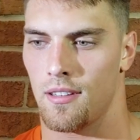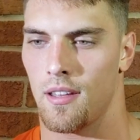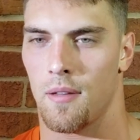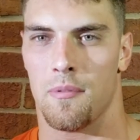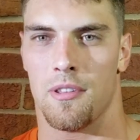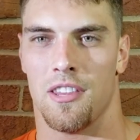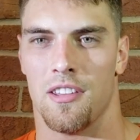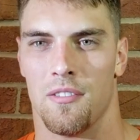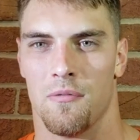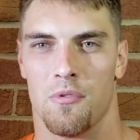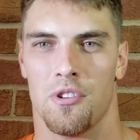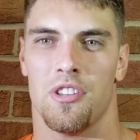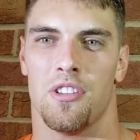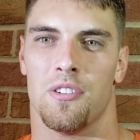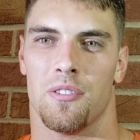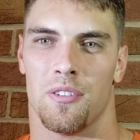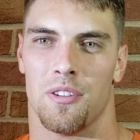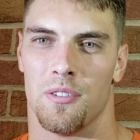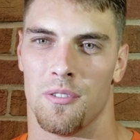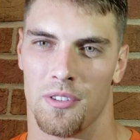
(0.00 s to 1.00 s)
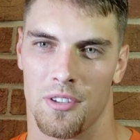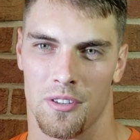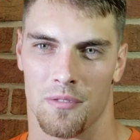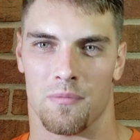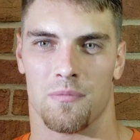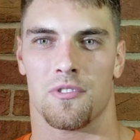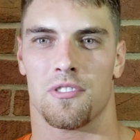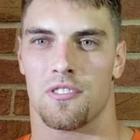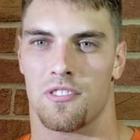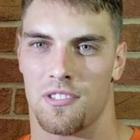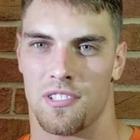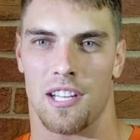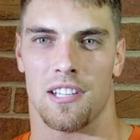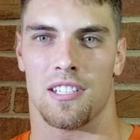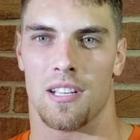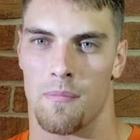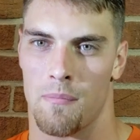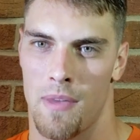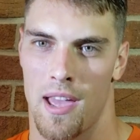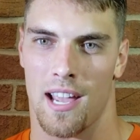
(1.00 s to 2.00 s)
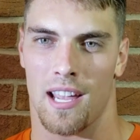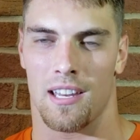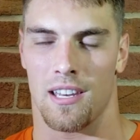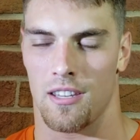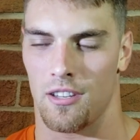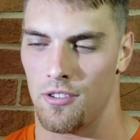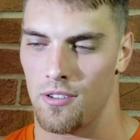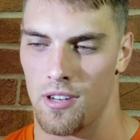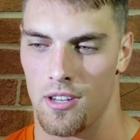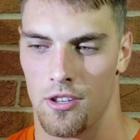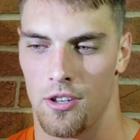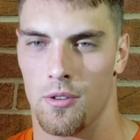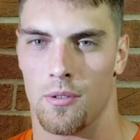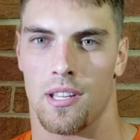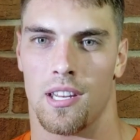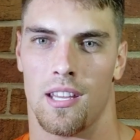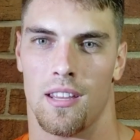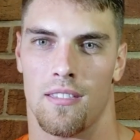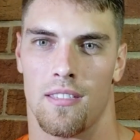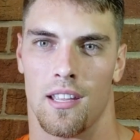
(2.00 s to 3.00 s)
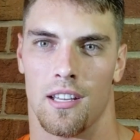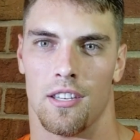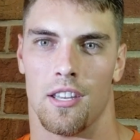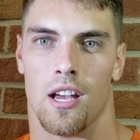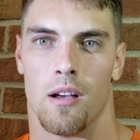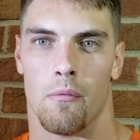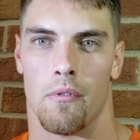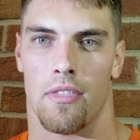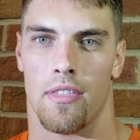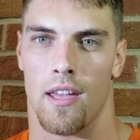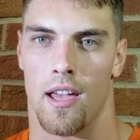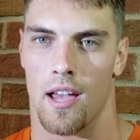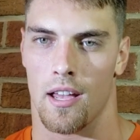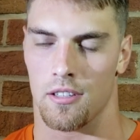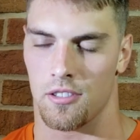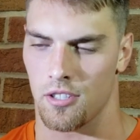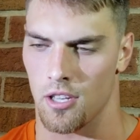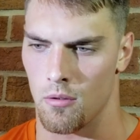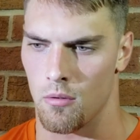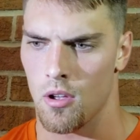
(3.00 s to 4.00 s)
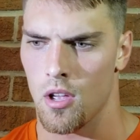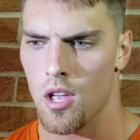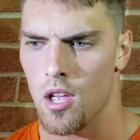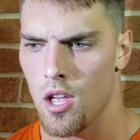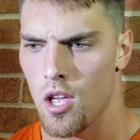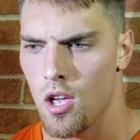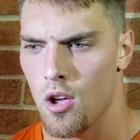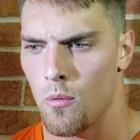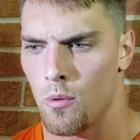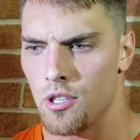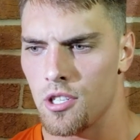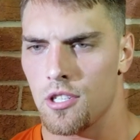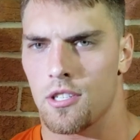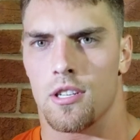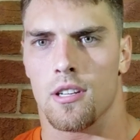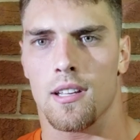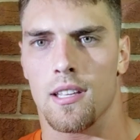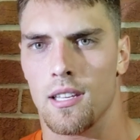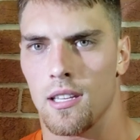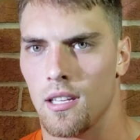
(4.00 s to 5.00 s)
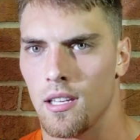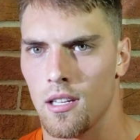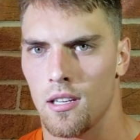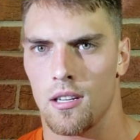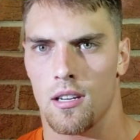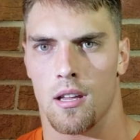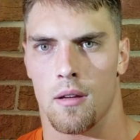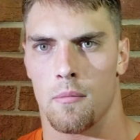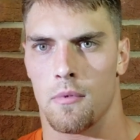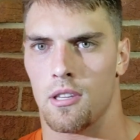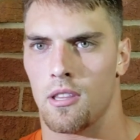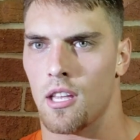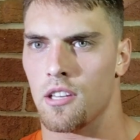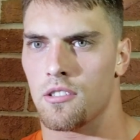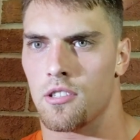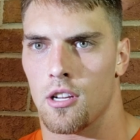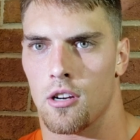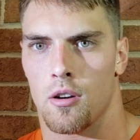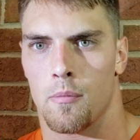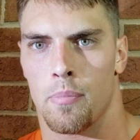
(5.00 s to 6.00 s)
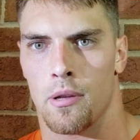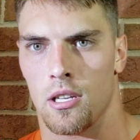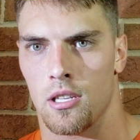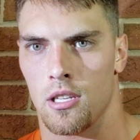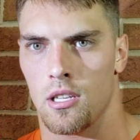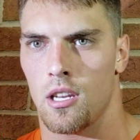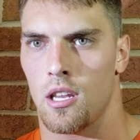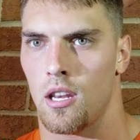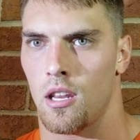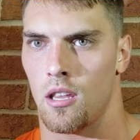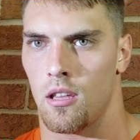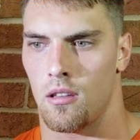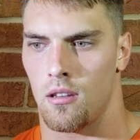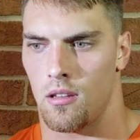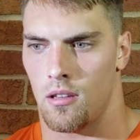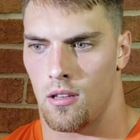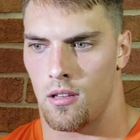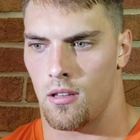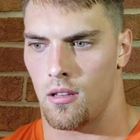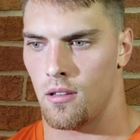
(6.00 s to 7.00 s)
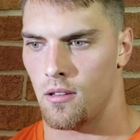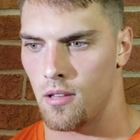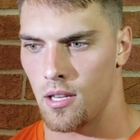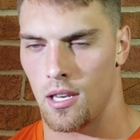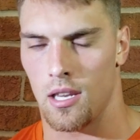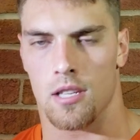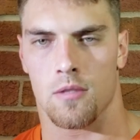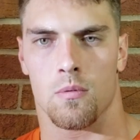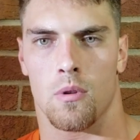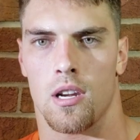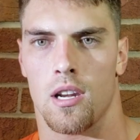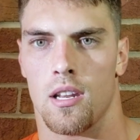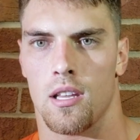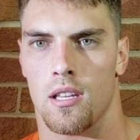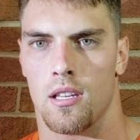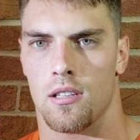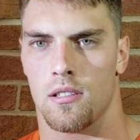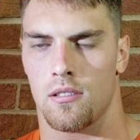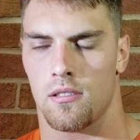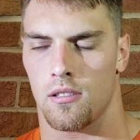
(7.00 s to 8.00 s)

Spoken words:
I mean, what are you going to do? You're going to say something back, and you don't get anything done with that. So we just took it in. I mean, that's their opinion, and it is what it is.